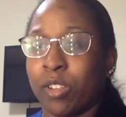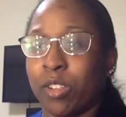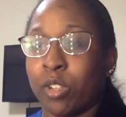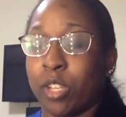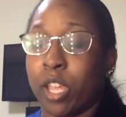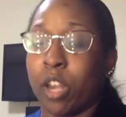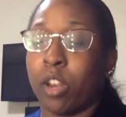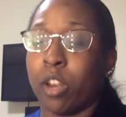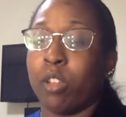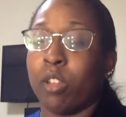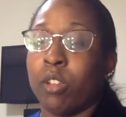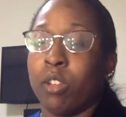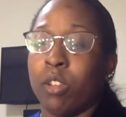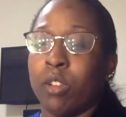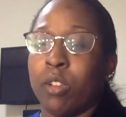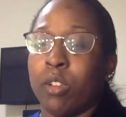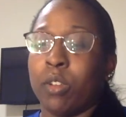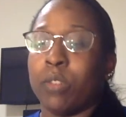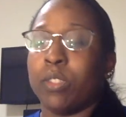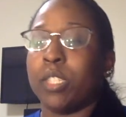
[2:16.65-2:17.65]
You got to
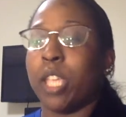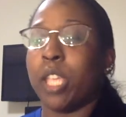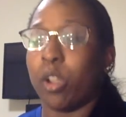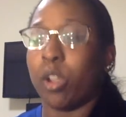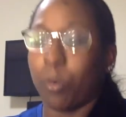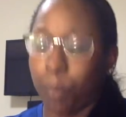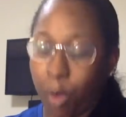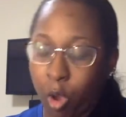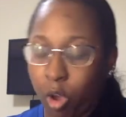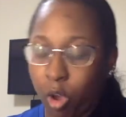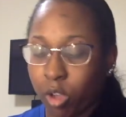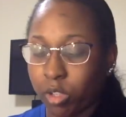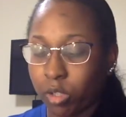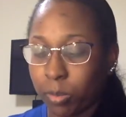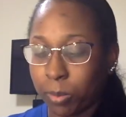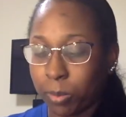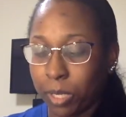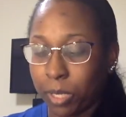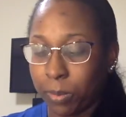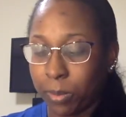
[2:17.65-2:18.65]
take up all your
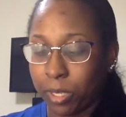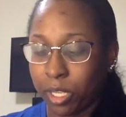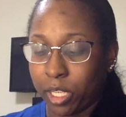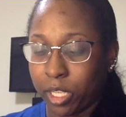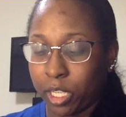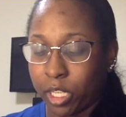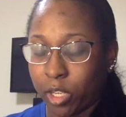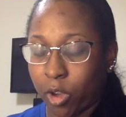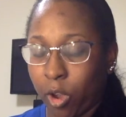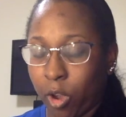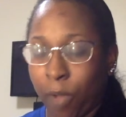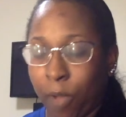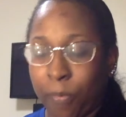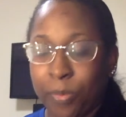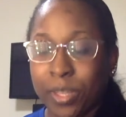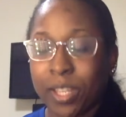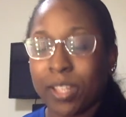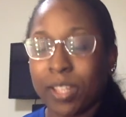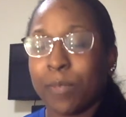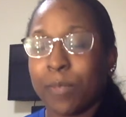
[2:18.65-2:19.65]
PPE off,
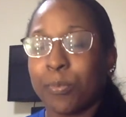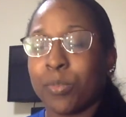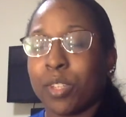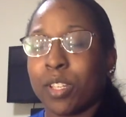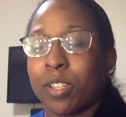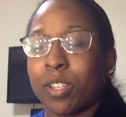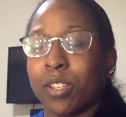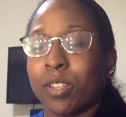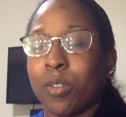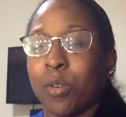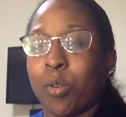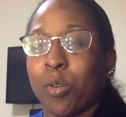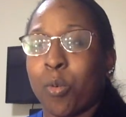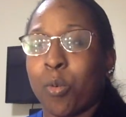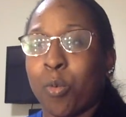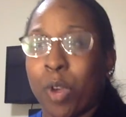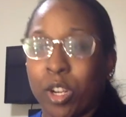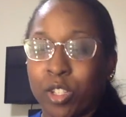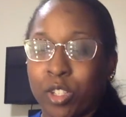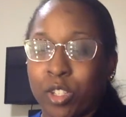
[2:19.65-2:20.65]

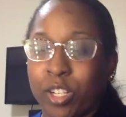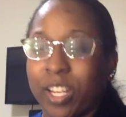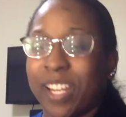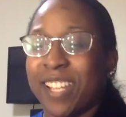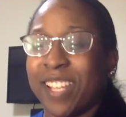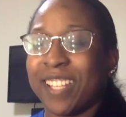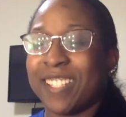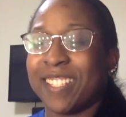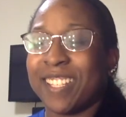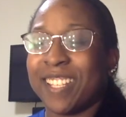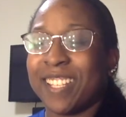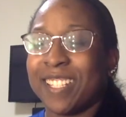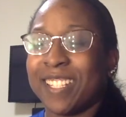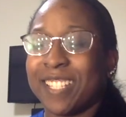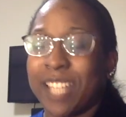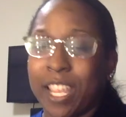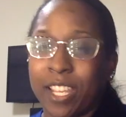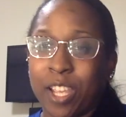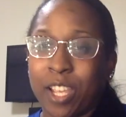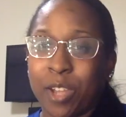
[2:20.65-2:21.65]
wash your hands,
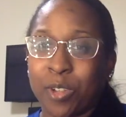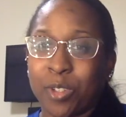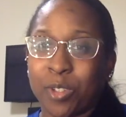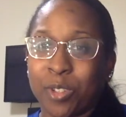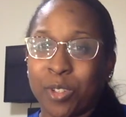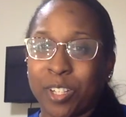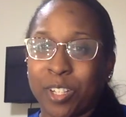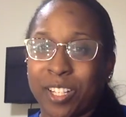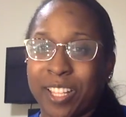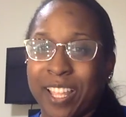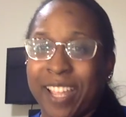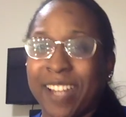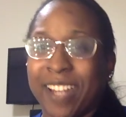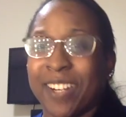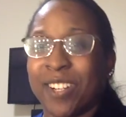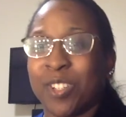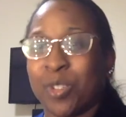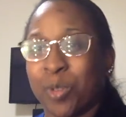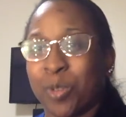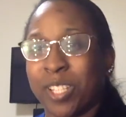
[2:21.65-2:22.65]
take out your
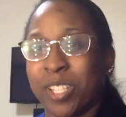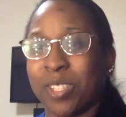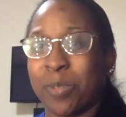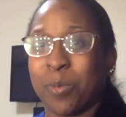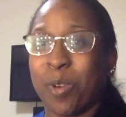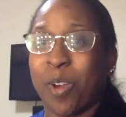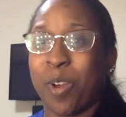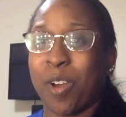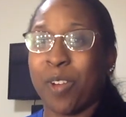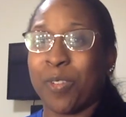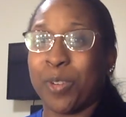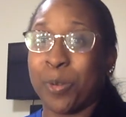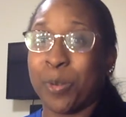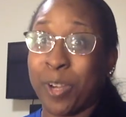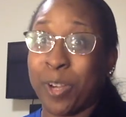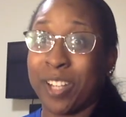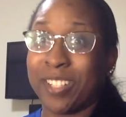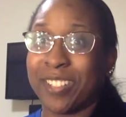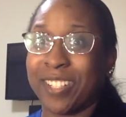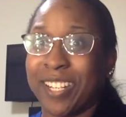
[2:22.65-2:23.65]
aligner, drink some coffee,
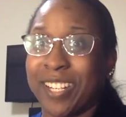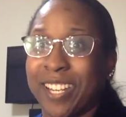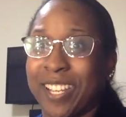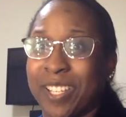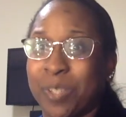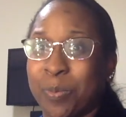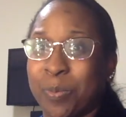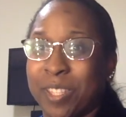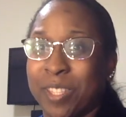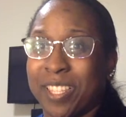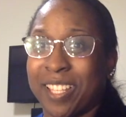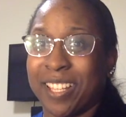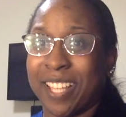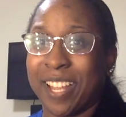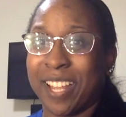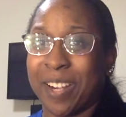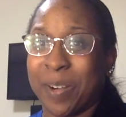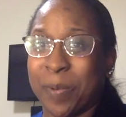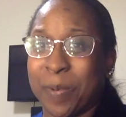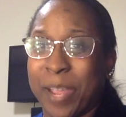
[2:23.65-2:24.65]
wash your hands, put the
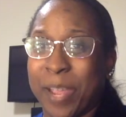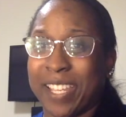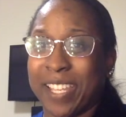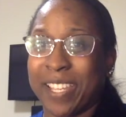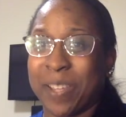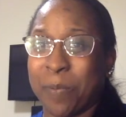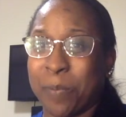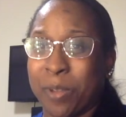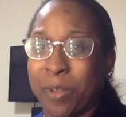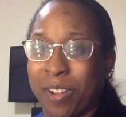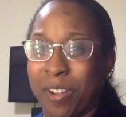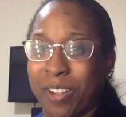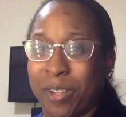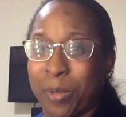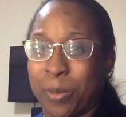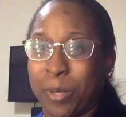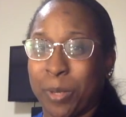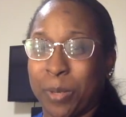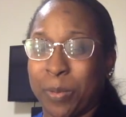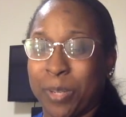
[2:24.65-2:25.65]
aligner back in, put all your
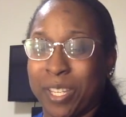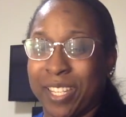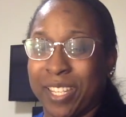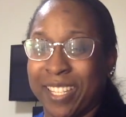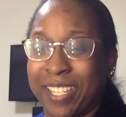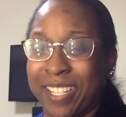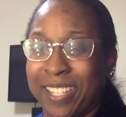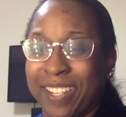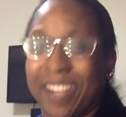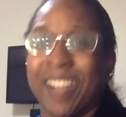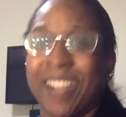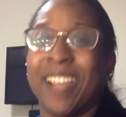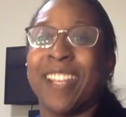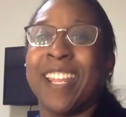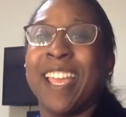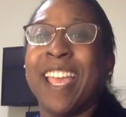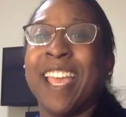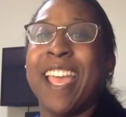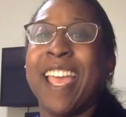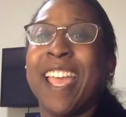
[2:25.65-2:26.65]
PPE on,
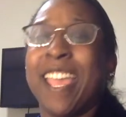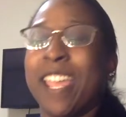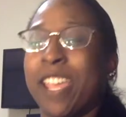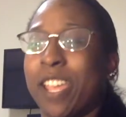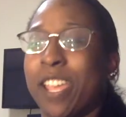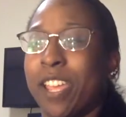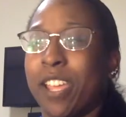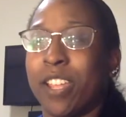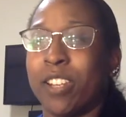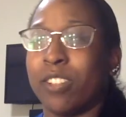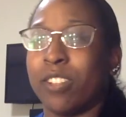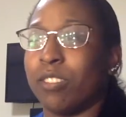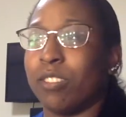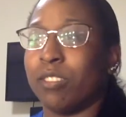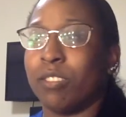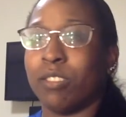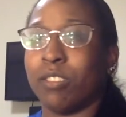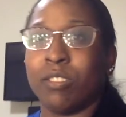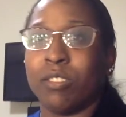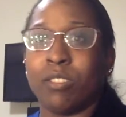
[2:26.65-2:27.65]
and
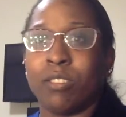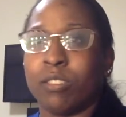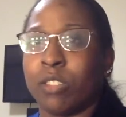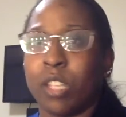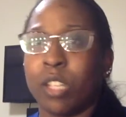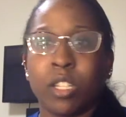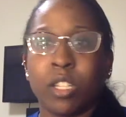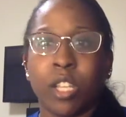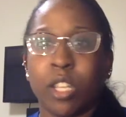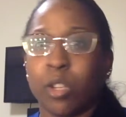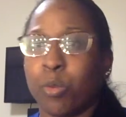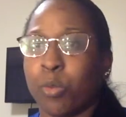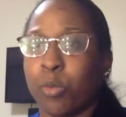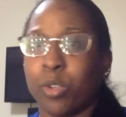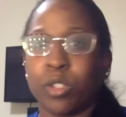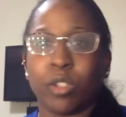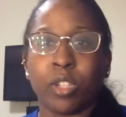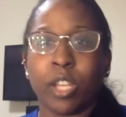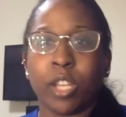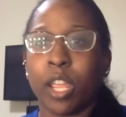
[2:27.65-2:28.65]
continue
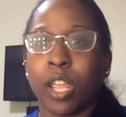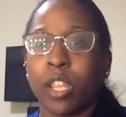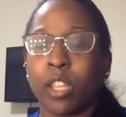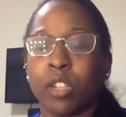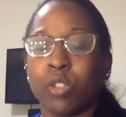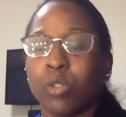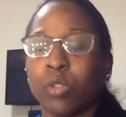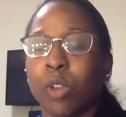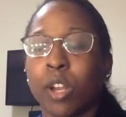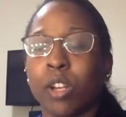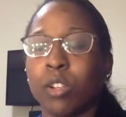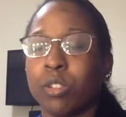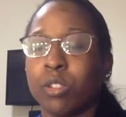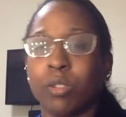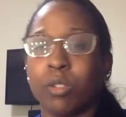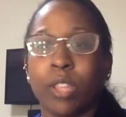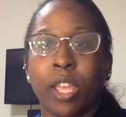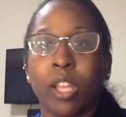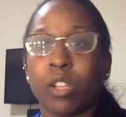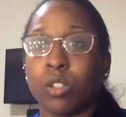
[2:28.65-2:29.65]
with your day. And trying to do
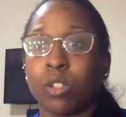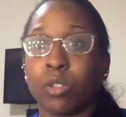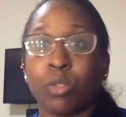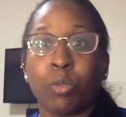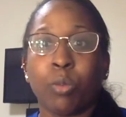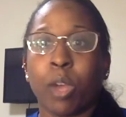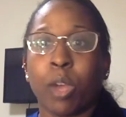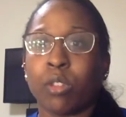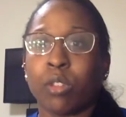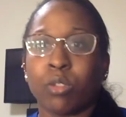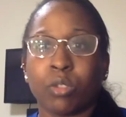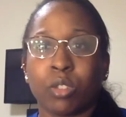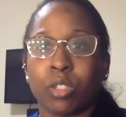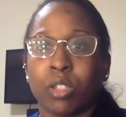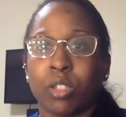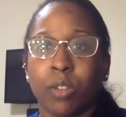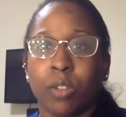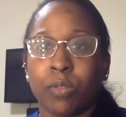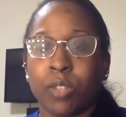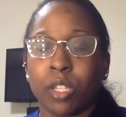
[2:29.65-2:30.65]
that throughout your
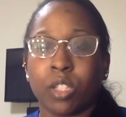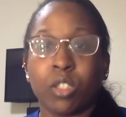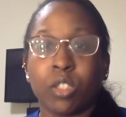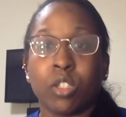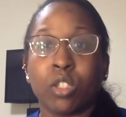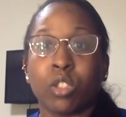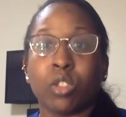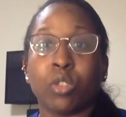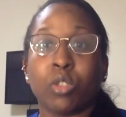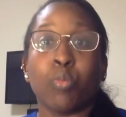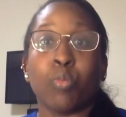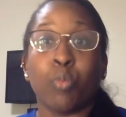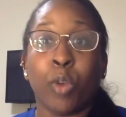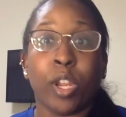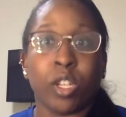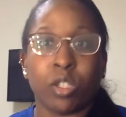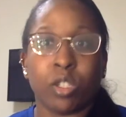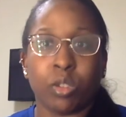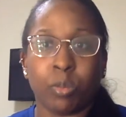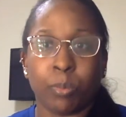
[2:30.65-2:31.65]
shift is just way
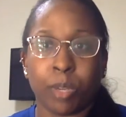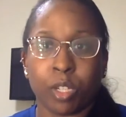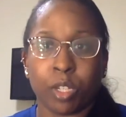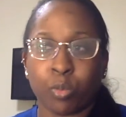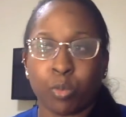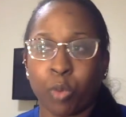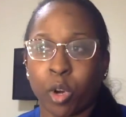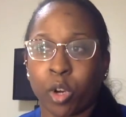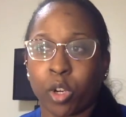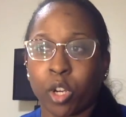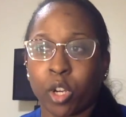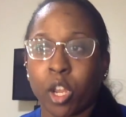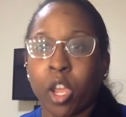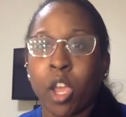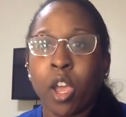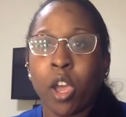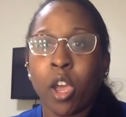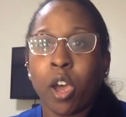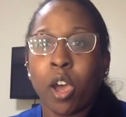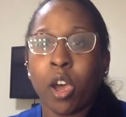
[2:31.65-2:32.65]
too much work.
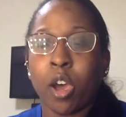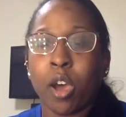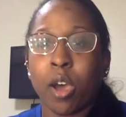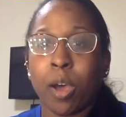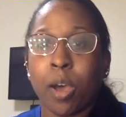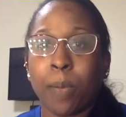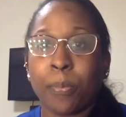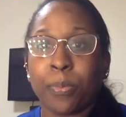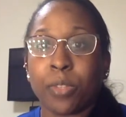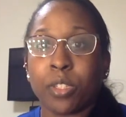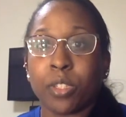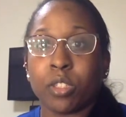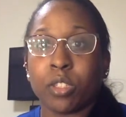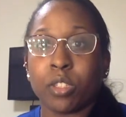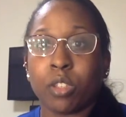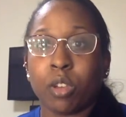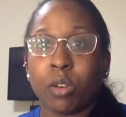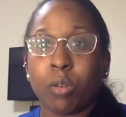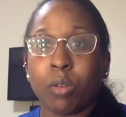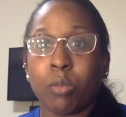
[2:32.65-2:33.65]

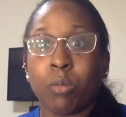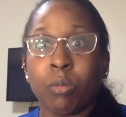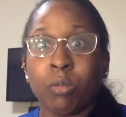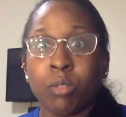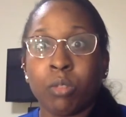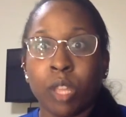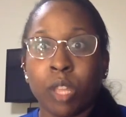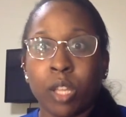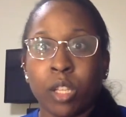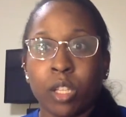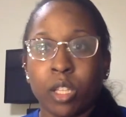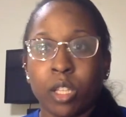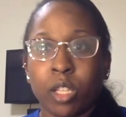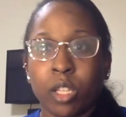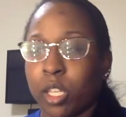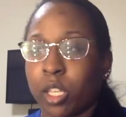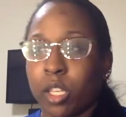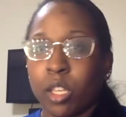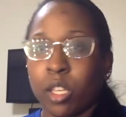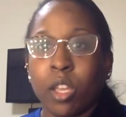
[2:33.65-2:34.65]
So
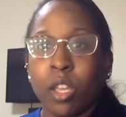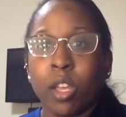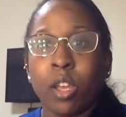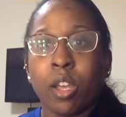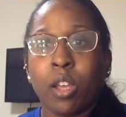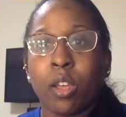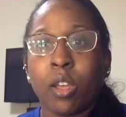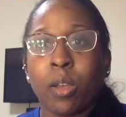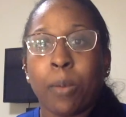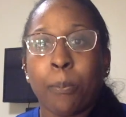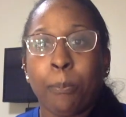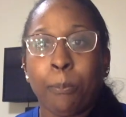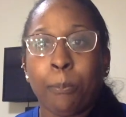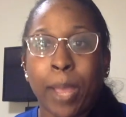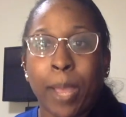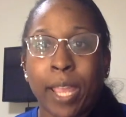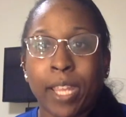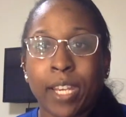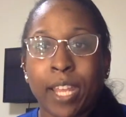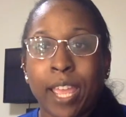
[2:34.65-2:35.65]
luckily,
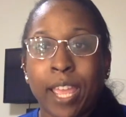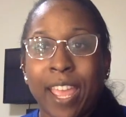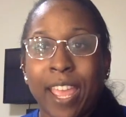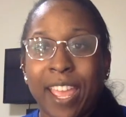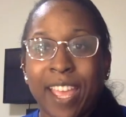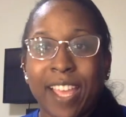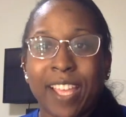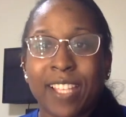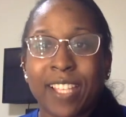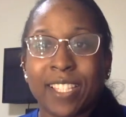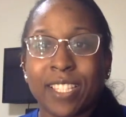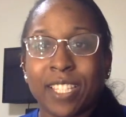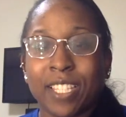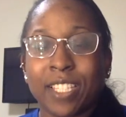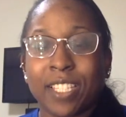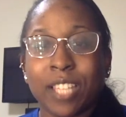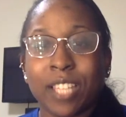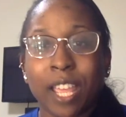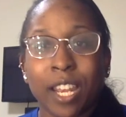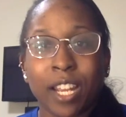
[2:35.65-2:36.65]
Byte has
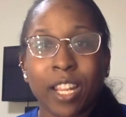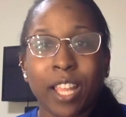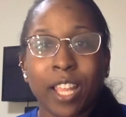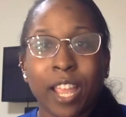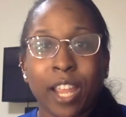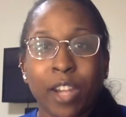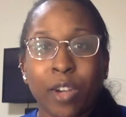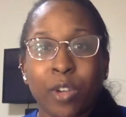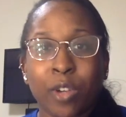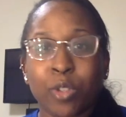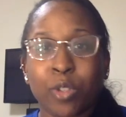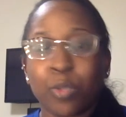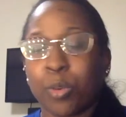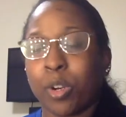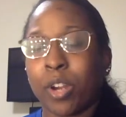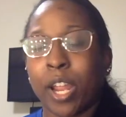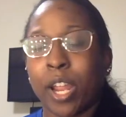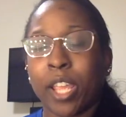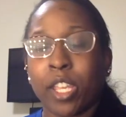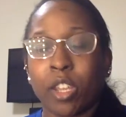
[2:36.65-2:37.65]
these night aligners
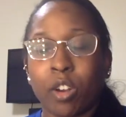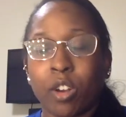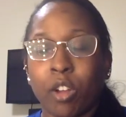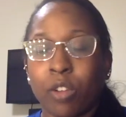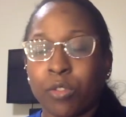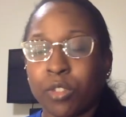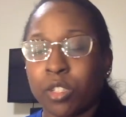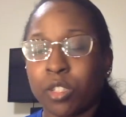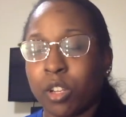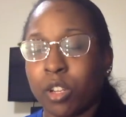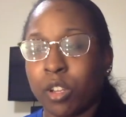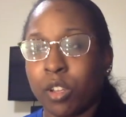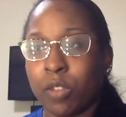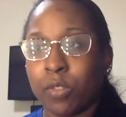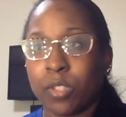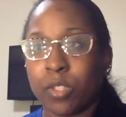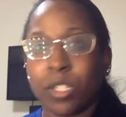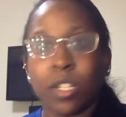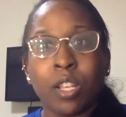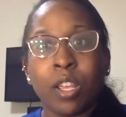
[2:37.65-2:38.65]
where I get off
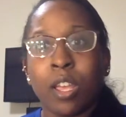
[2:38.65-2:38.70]
shift.